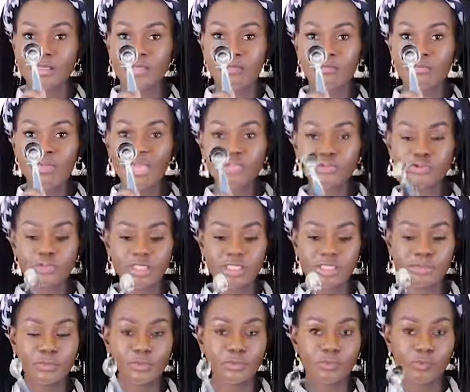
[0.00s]
measuring
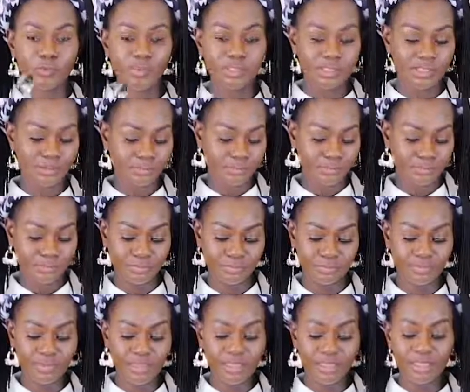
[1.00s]
spoons.
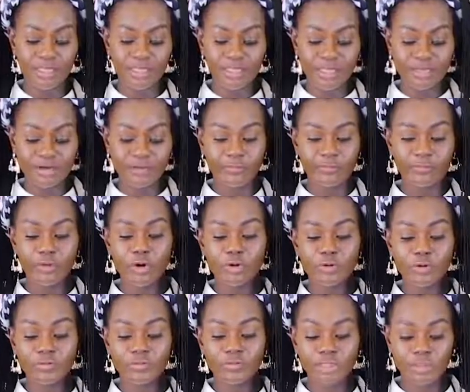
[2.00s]
There are
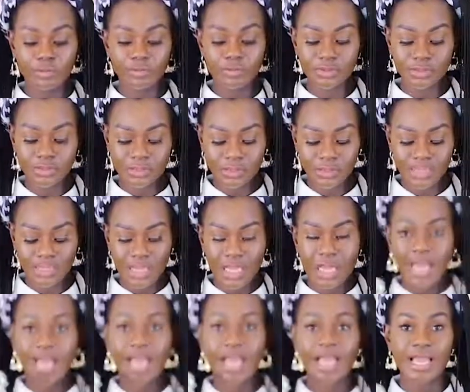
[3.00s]
4 of those,
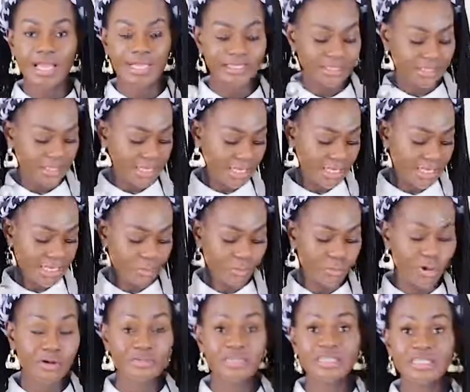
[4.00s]
and in
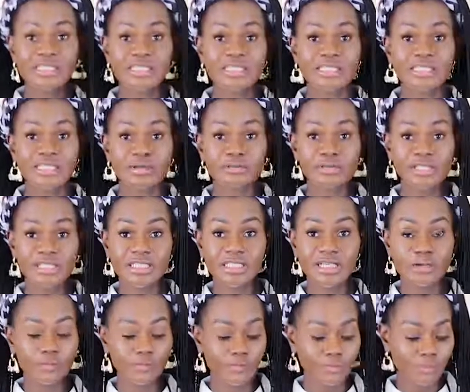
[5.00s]
Morrisons they
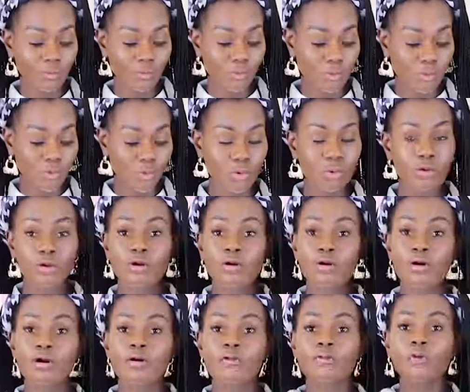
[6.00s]
retail for
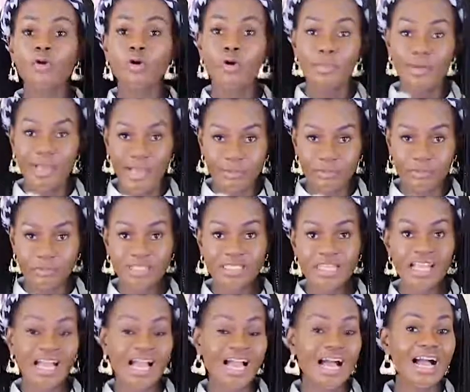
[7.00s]
£4.
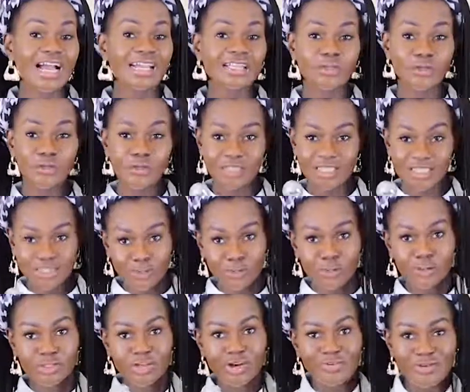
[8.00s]
I know this
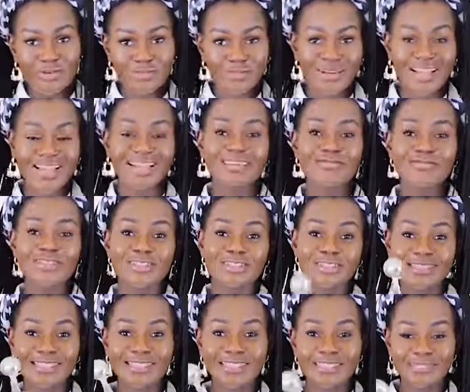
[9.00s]
on top of my head
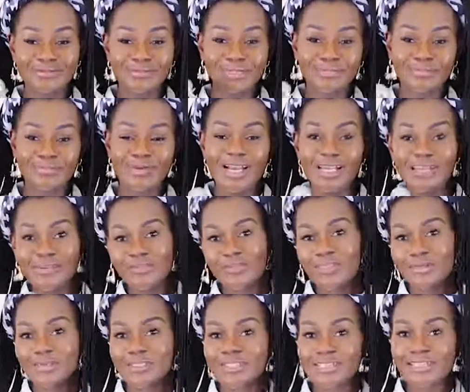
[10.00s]
because this was part of
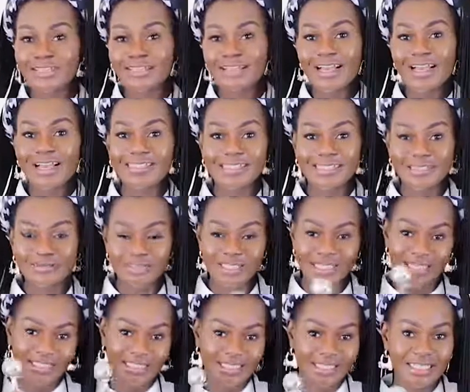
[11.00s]
the particular items
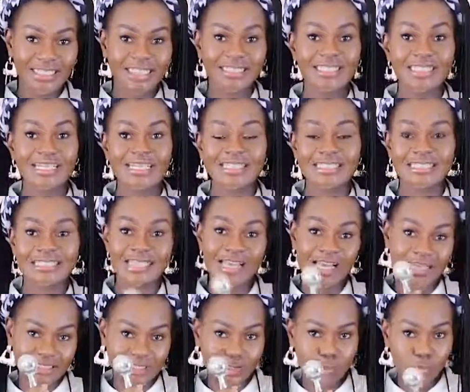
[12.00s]
that the lady had
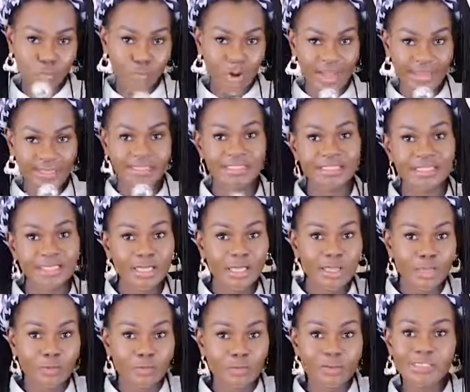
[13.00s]
scanned twice,
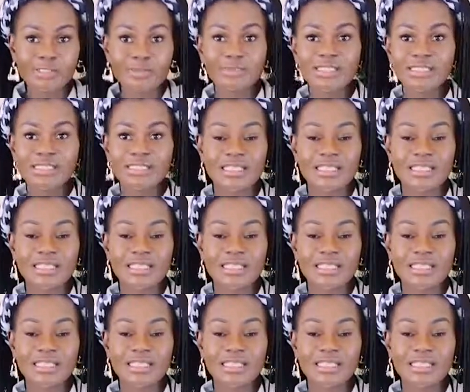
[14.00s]
which means